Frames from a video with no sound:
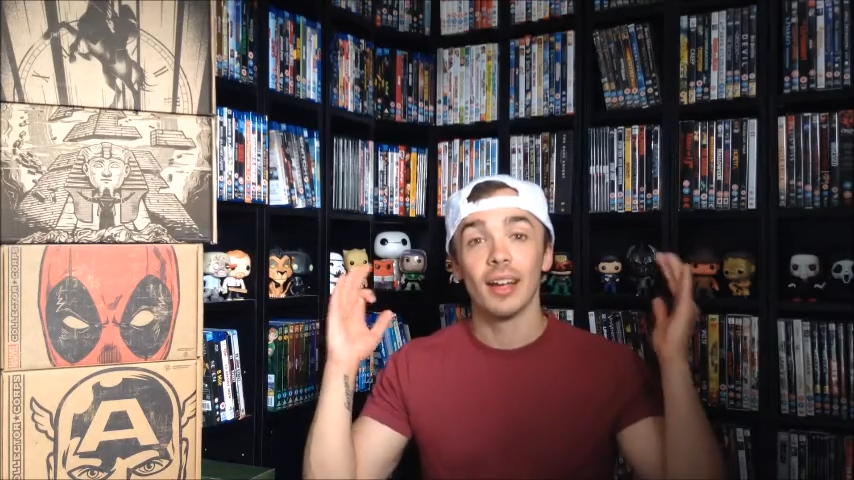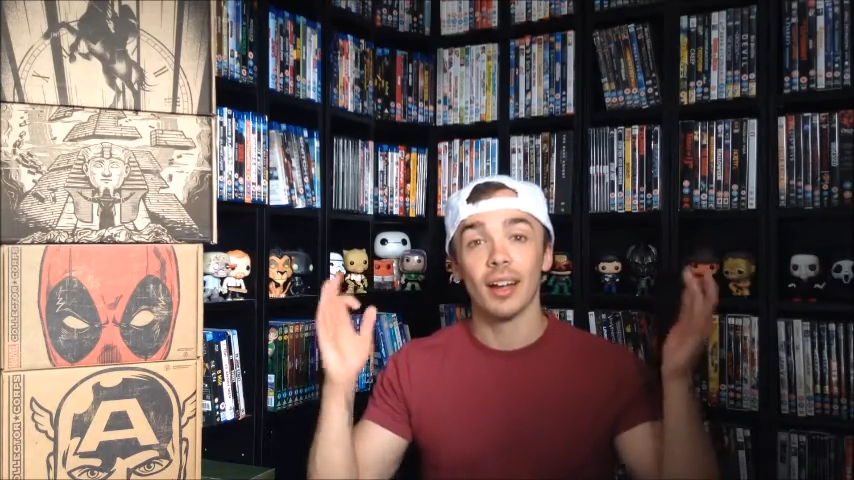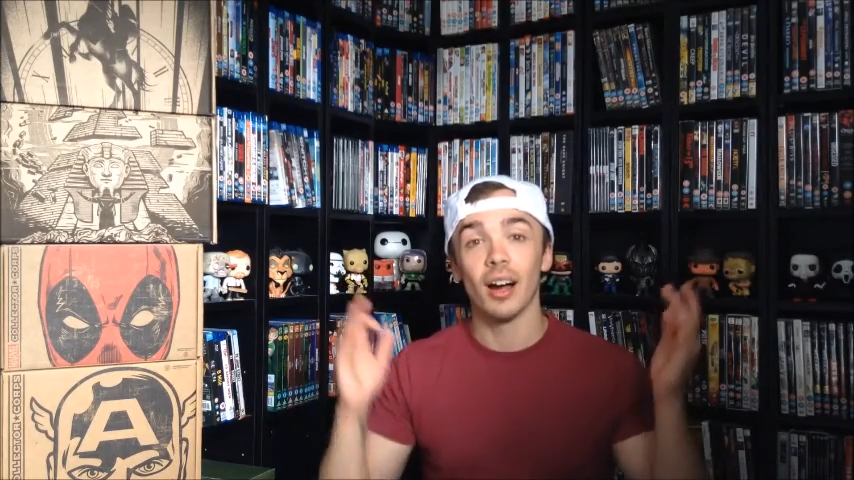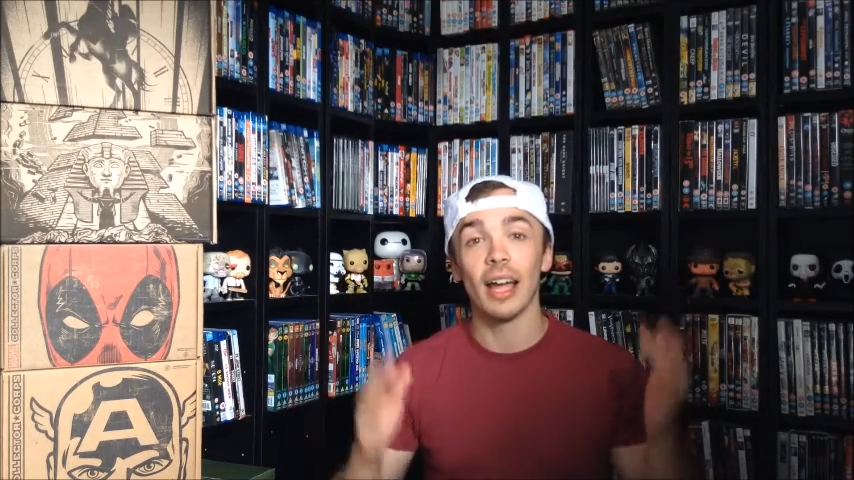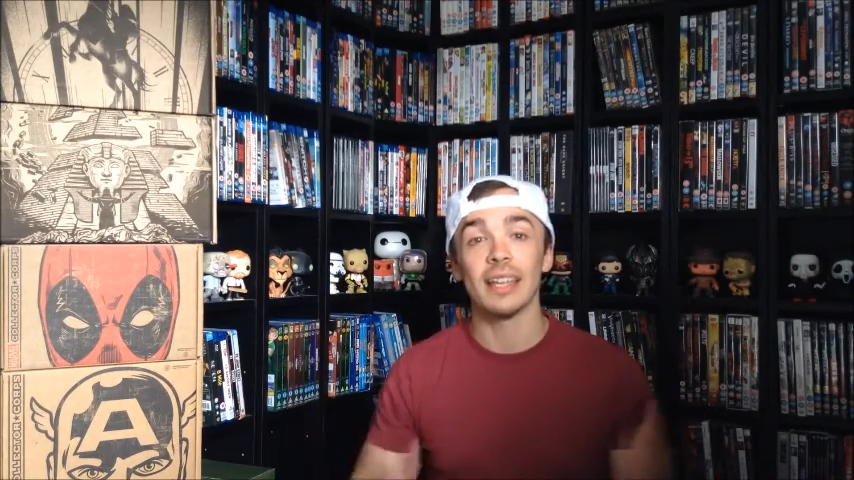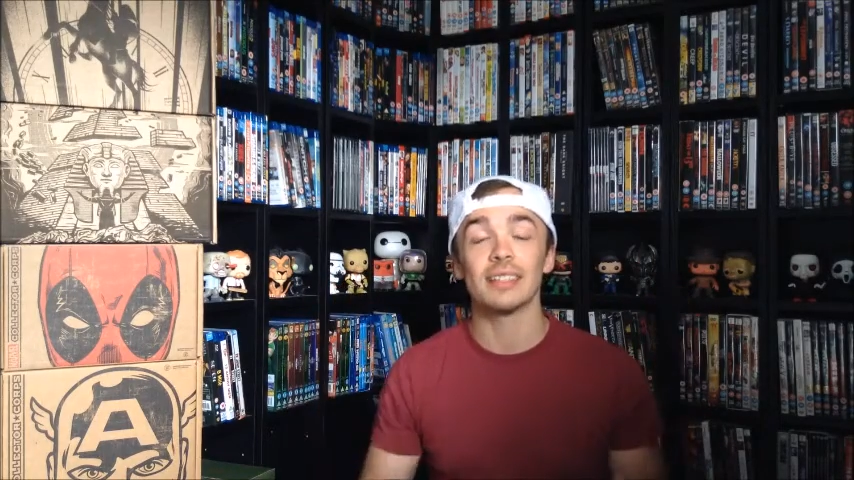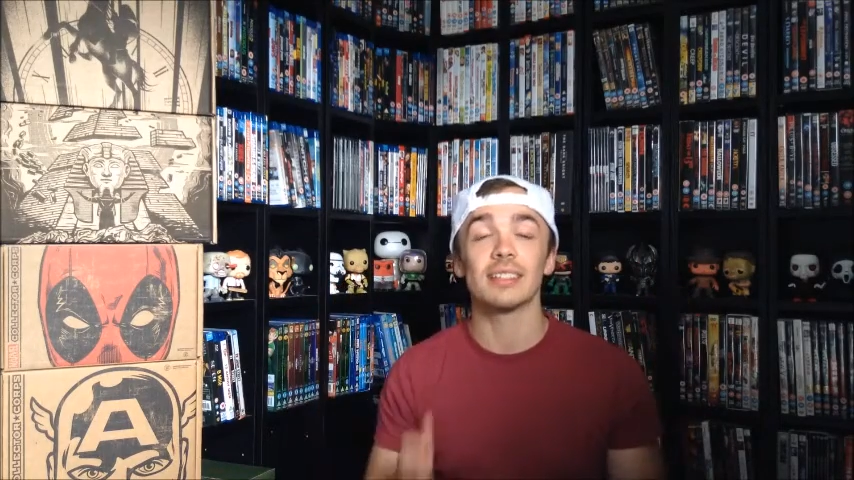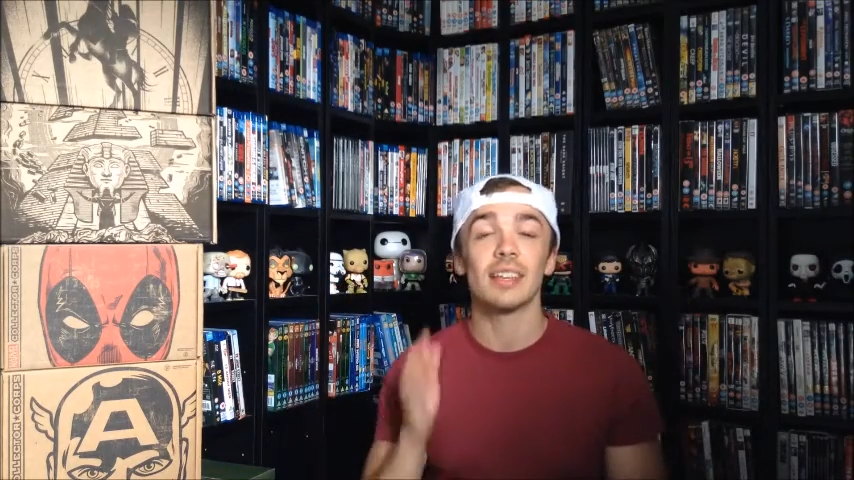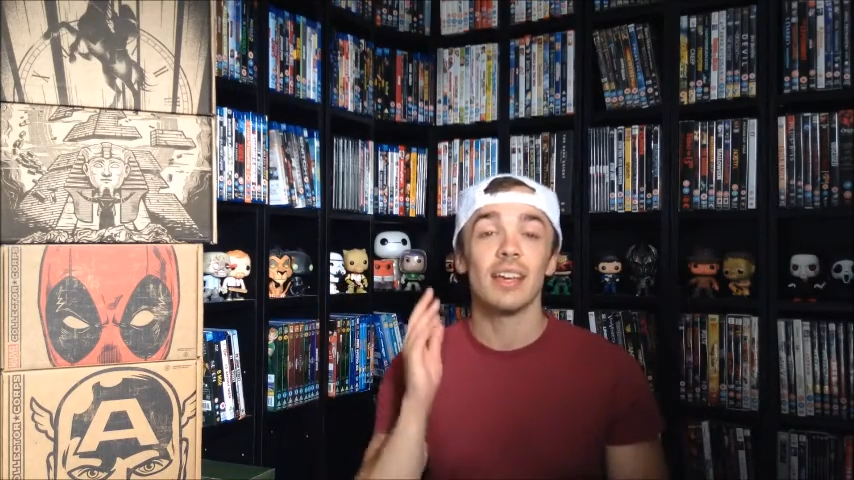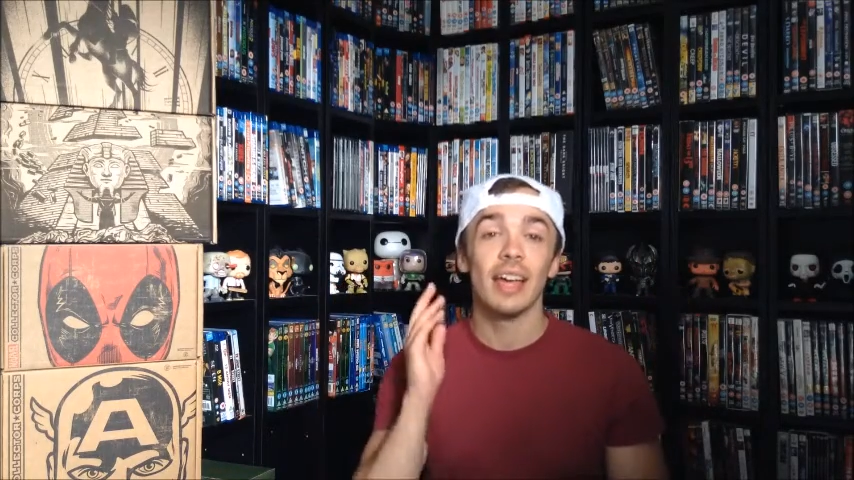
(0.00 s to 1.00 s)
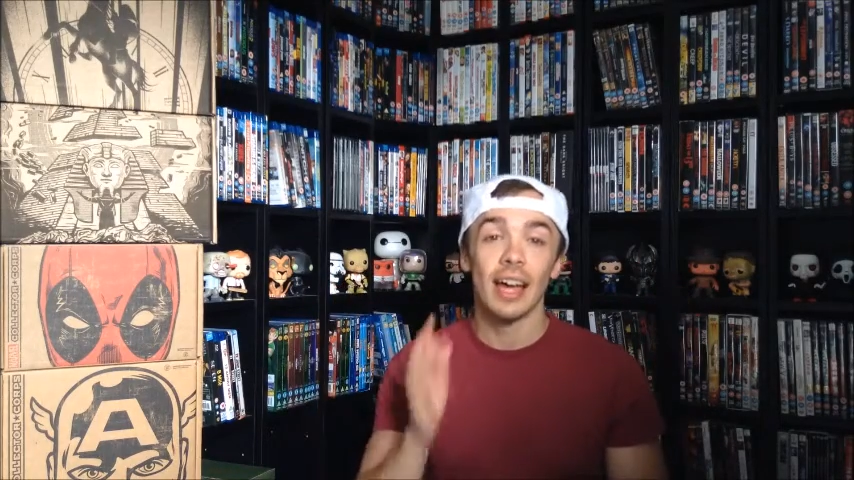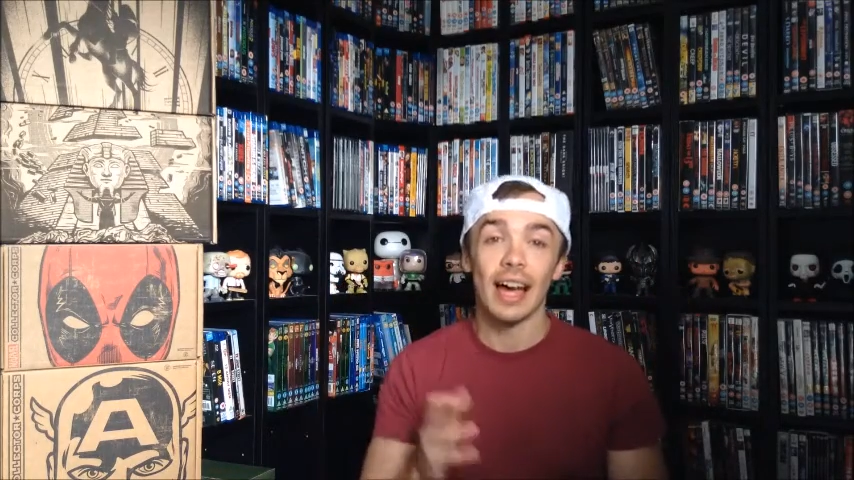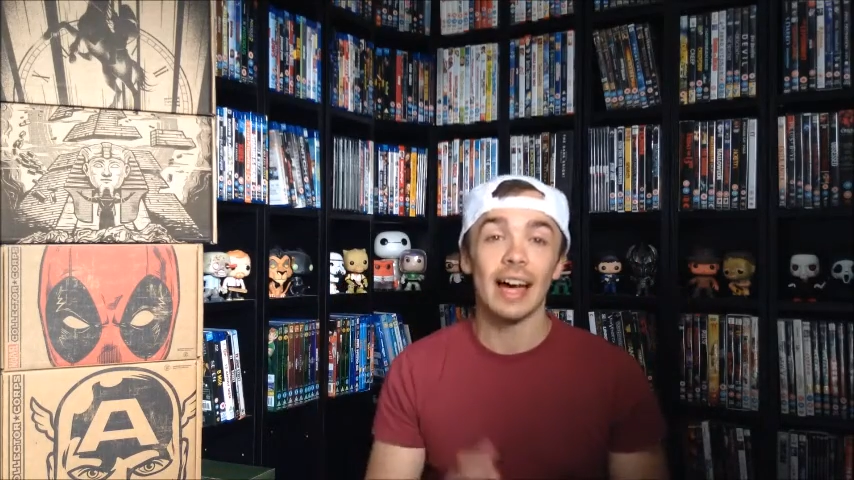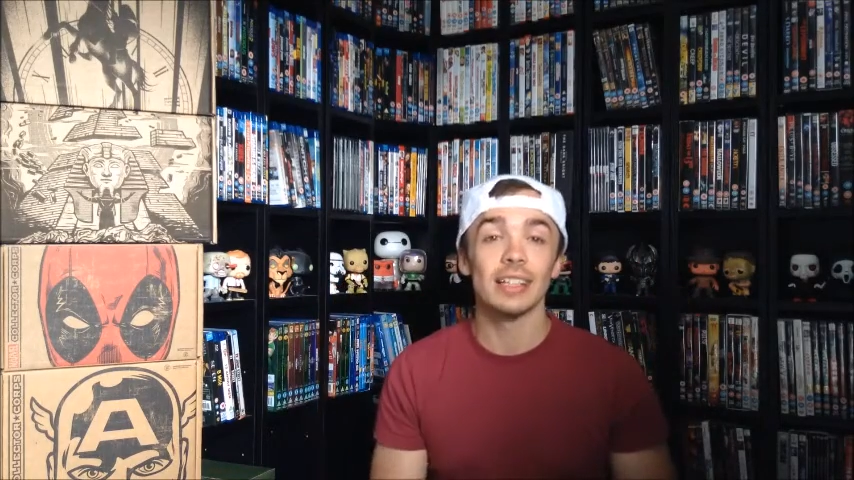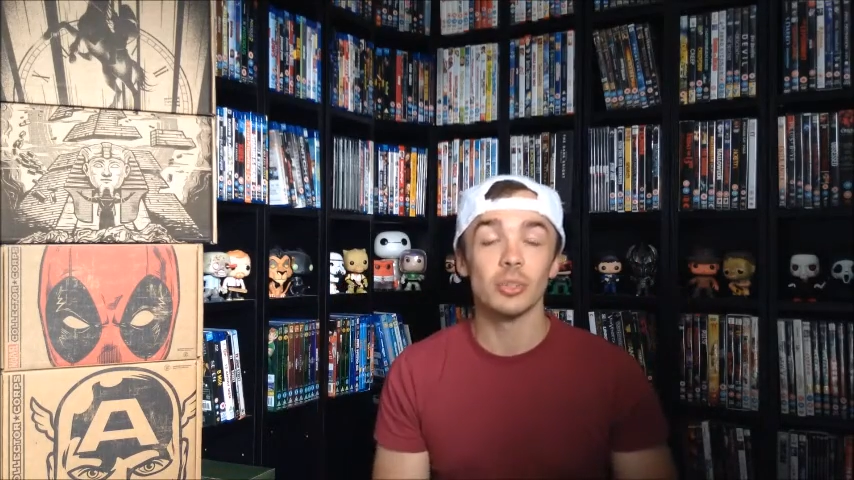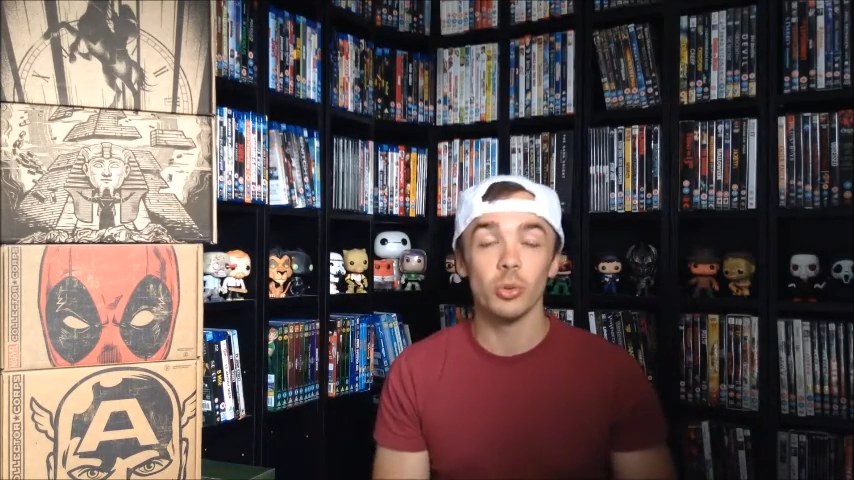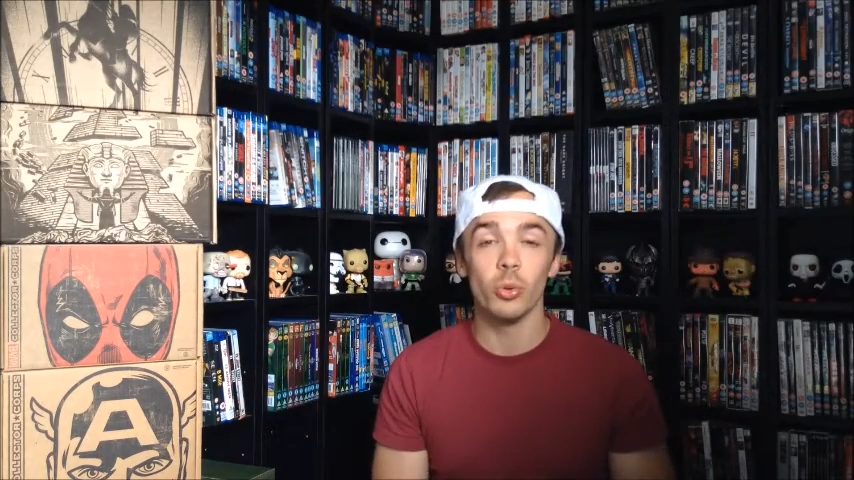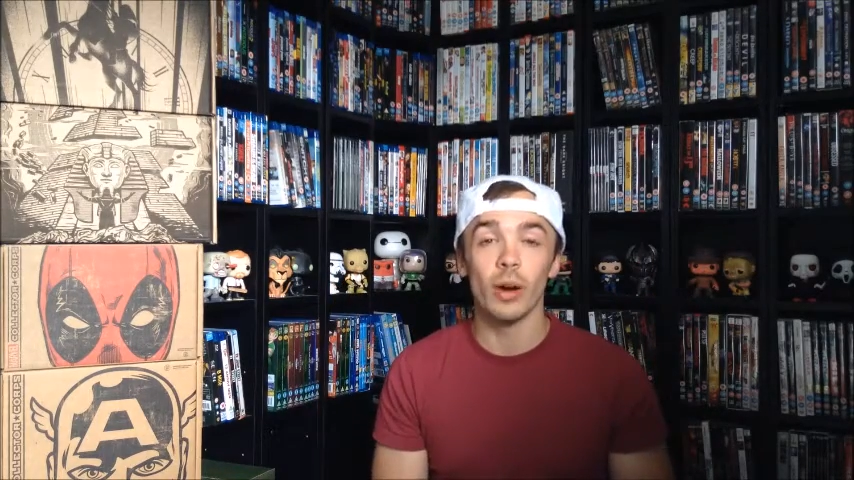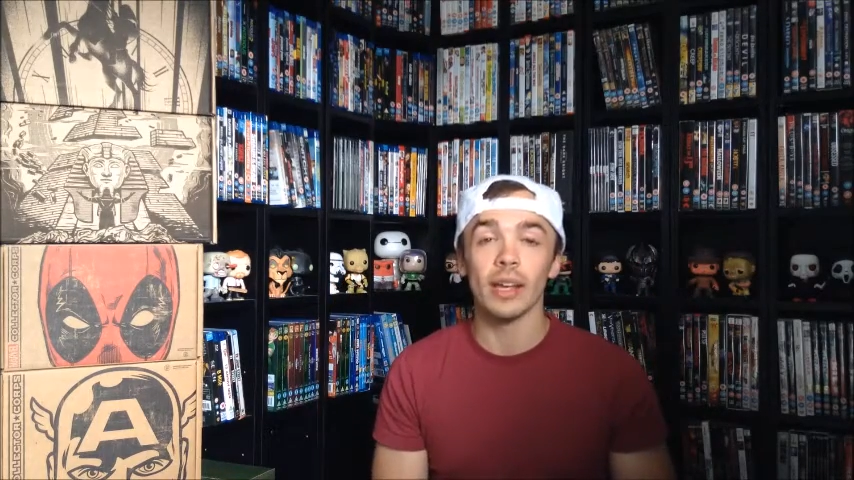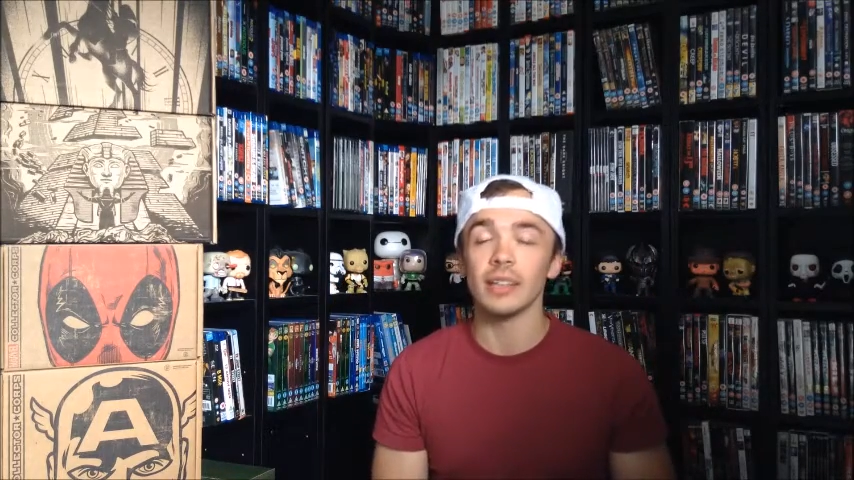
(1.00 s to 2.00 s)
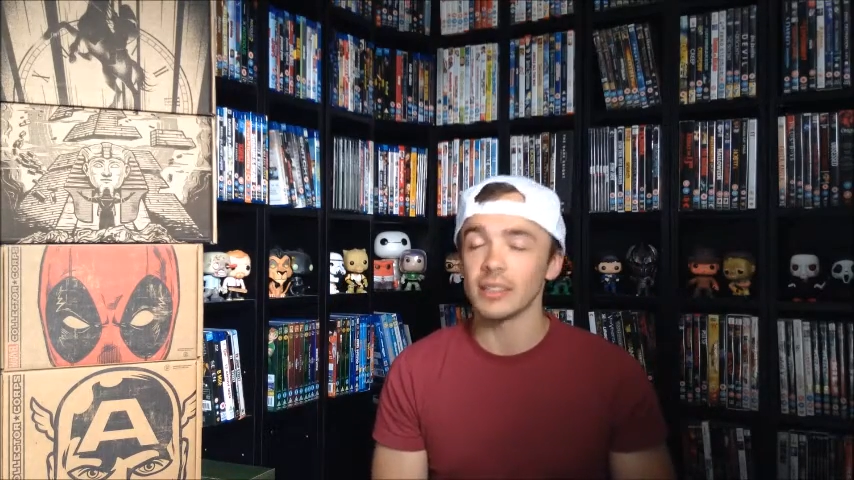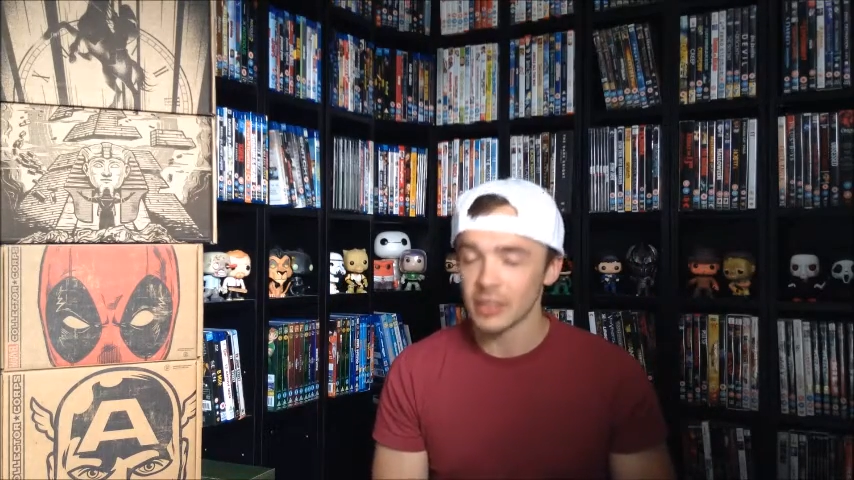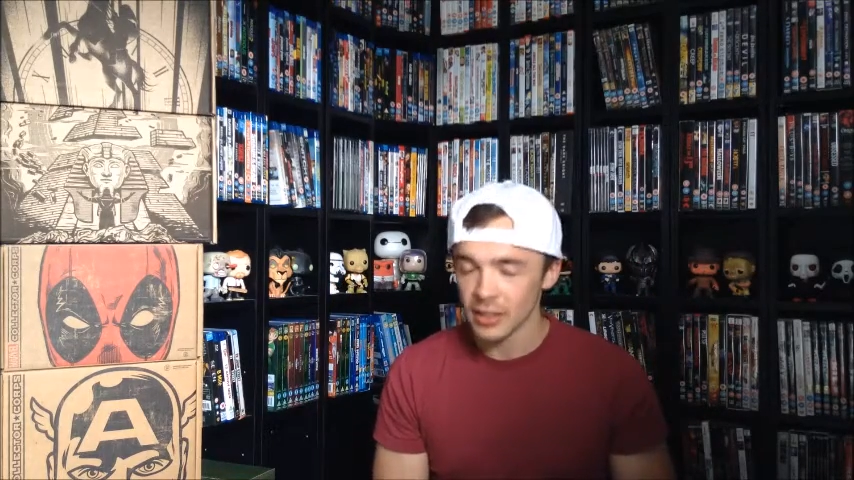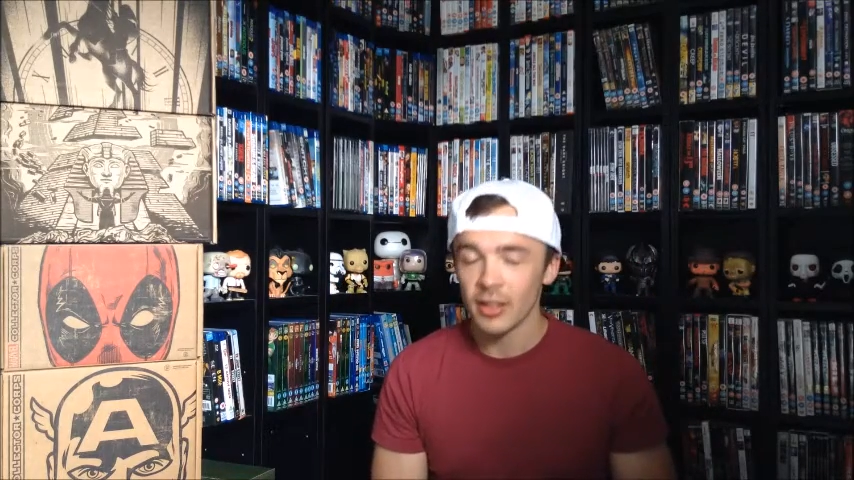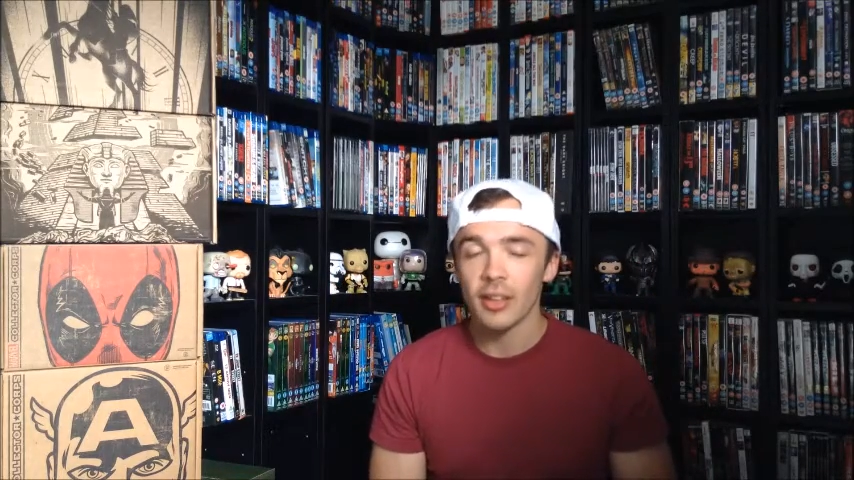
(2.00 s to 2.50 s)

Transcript: Guys, as always,